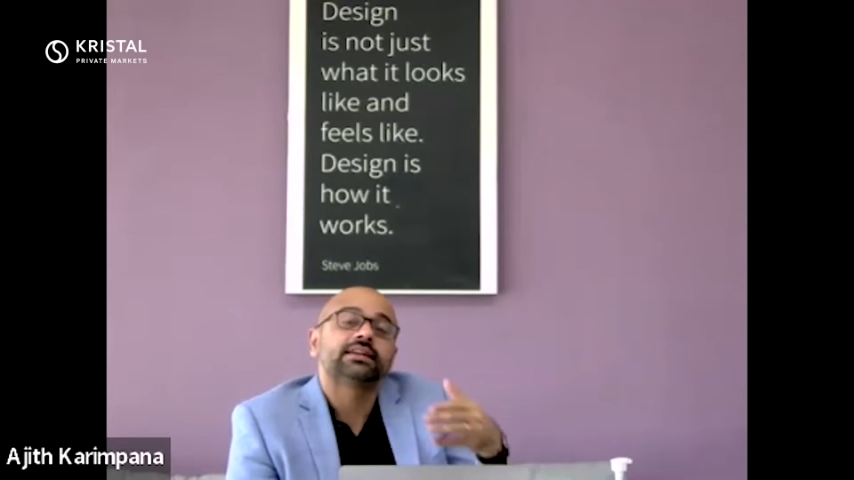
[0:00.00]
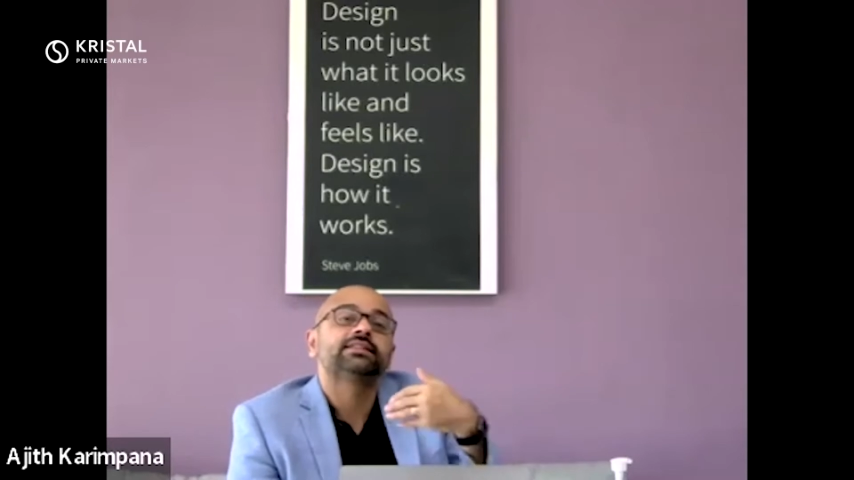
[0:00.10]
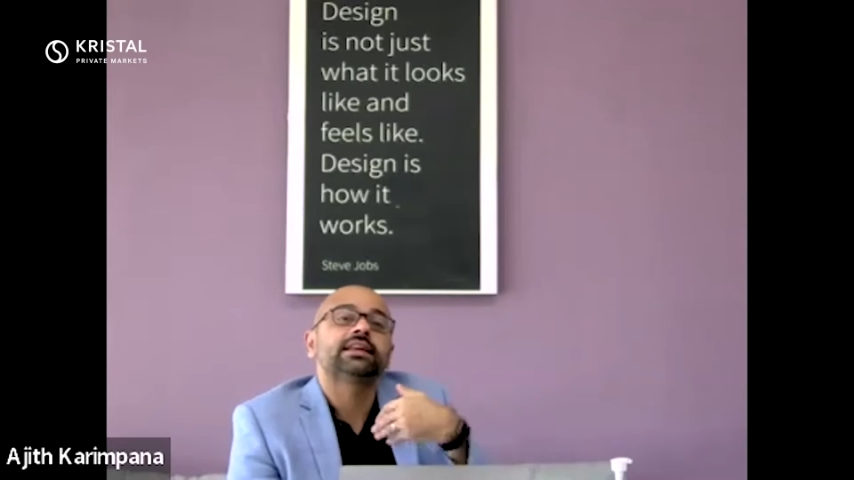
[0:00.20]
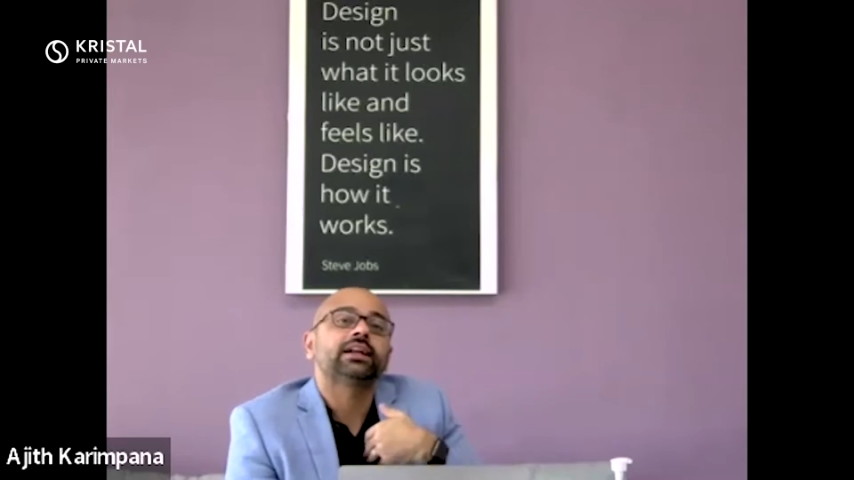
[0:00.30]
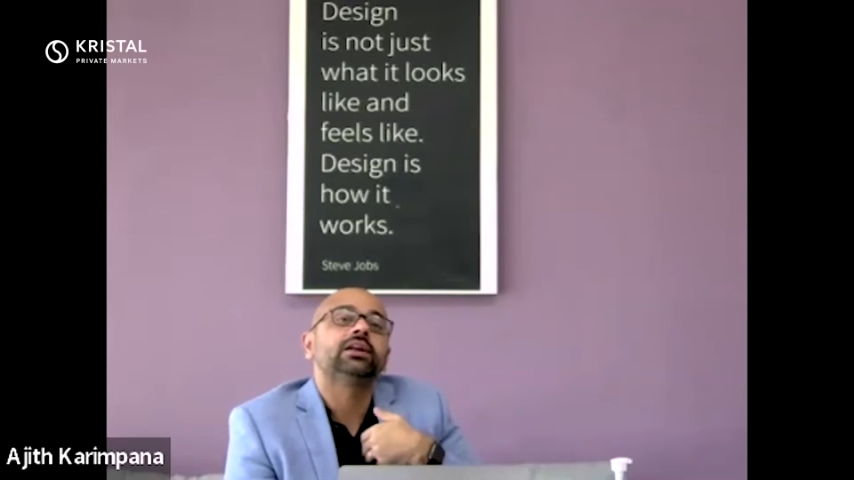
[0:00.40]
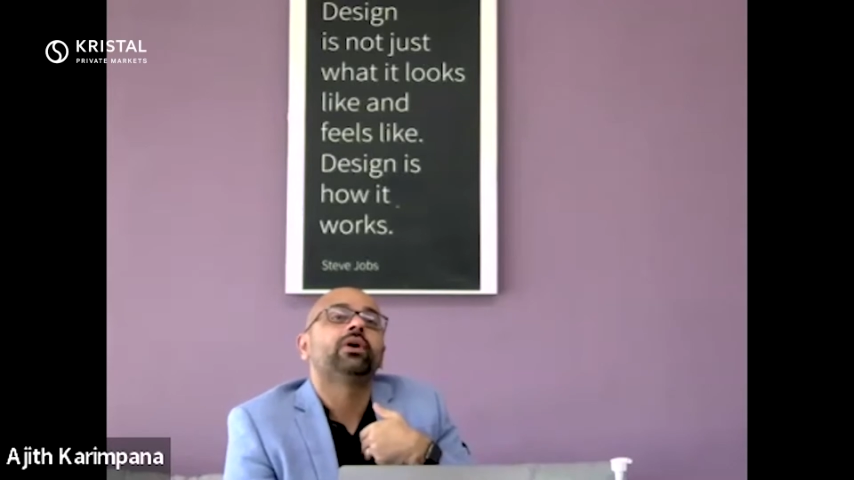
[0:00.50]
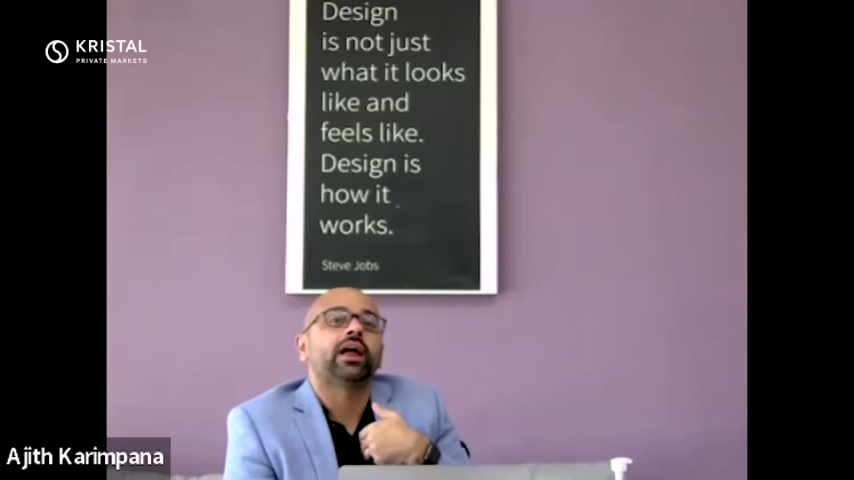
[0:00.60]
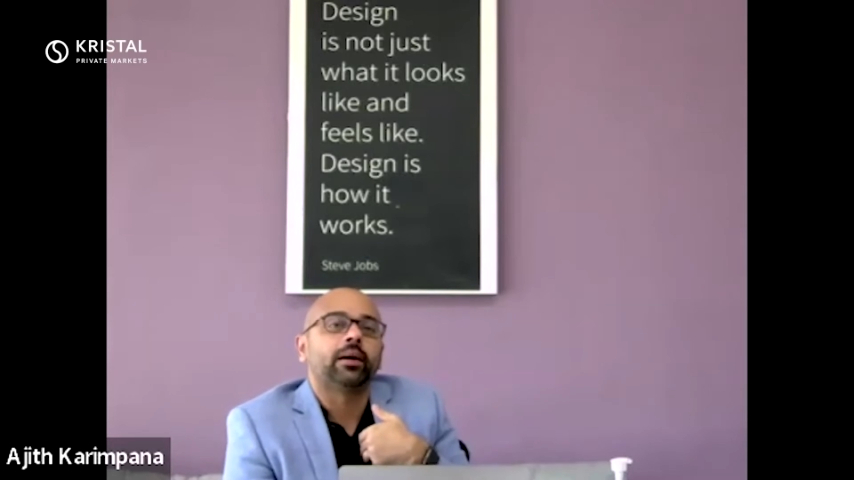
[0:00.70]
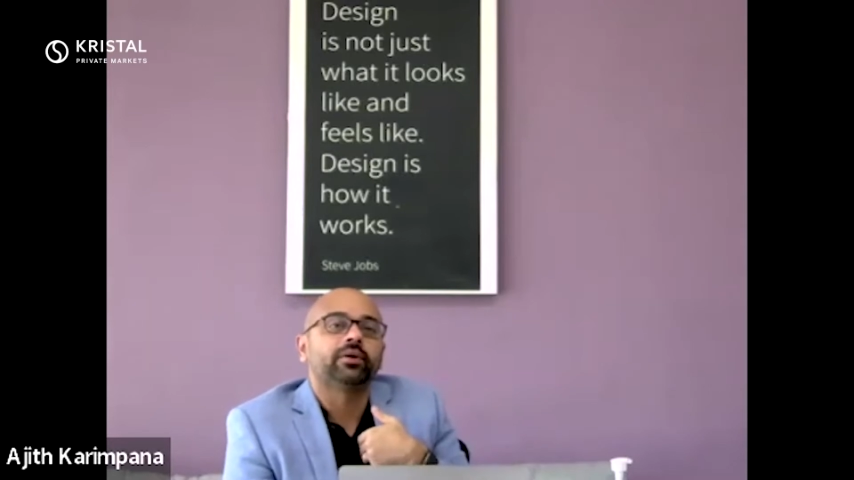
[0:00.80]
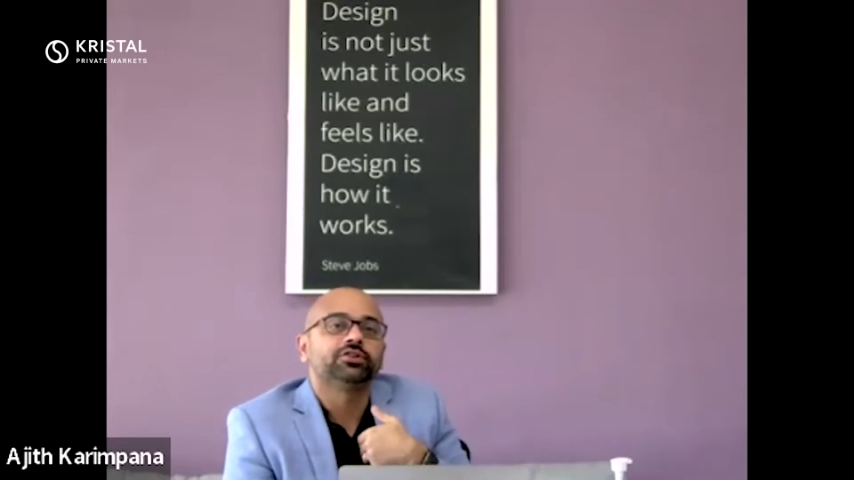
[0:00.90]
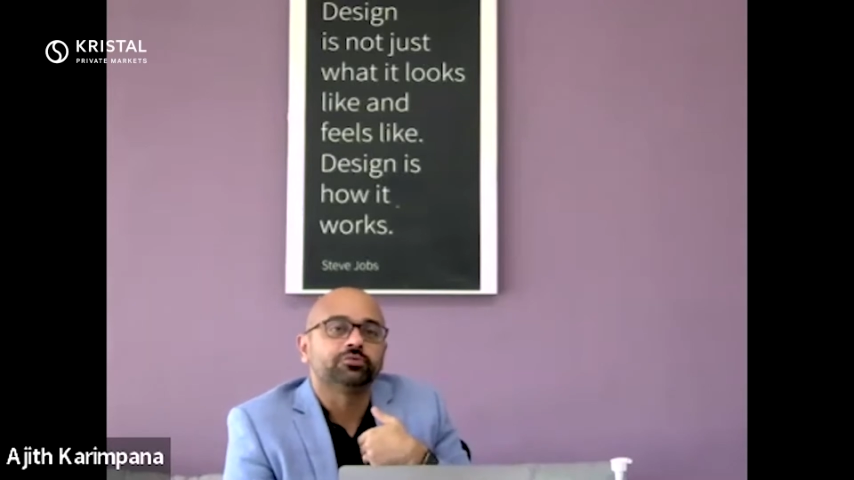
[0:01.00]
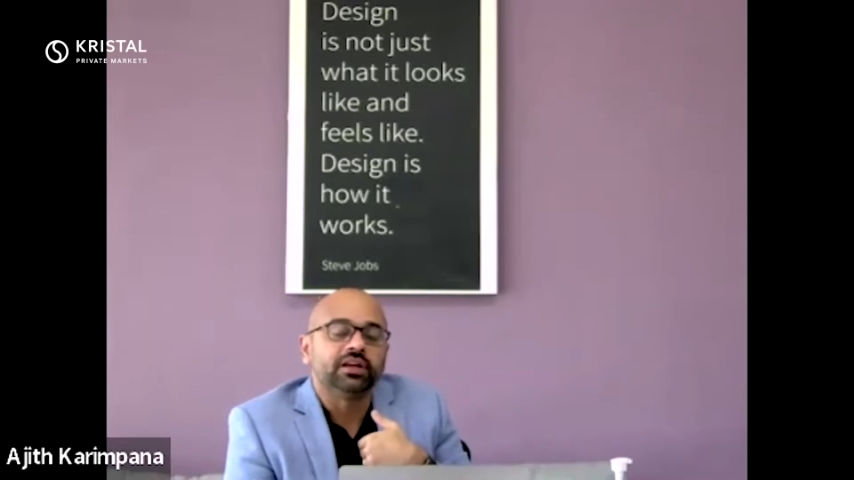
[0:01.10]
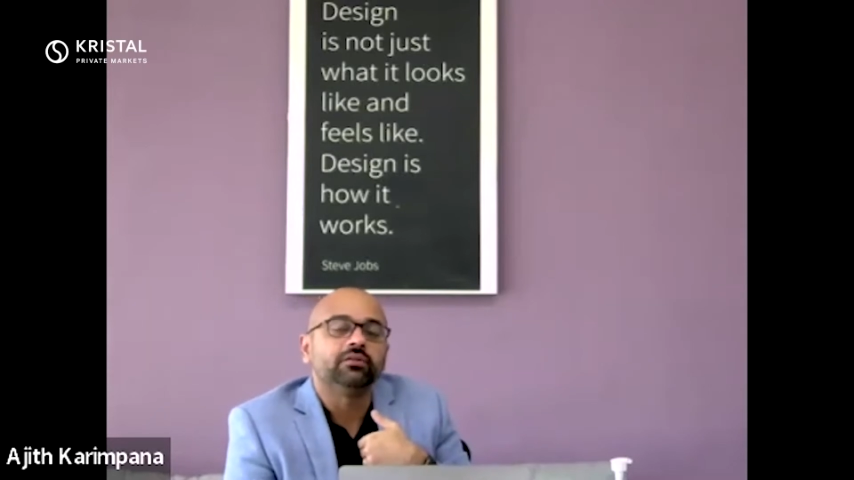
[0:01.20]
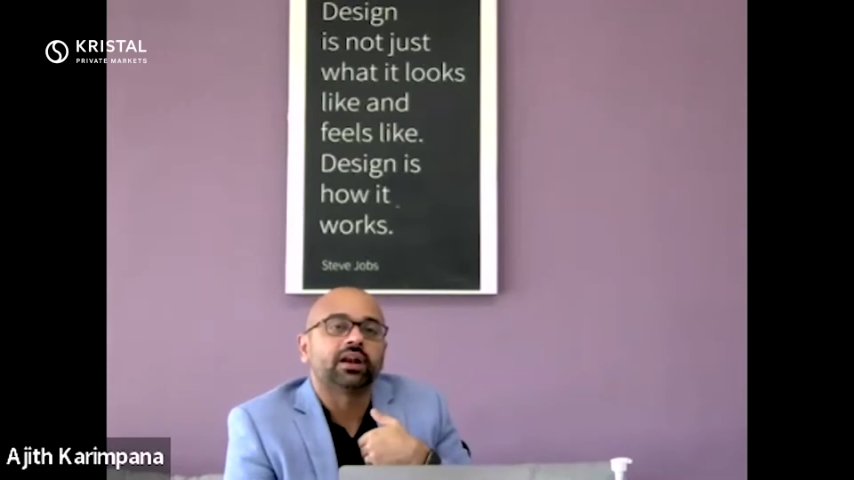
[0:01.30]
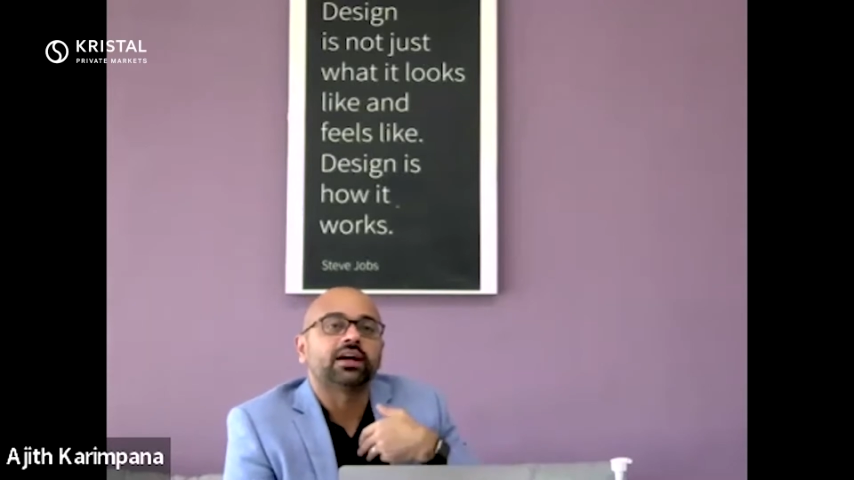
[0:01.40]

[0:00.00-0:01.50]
exactly what happened to me when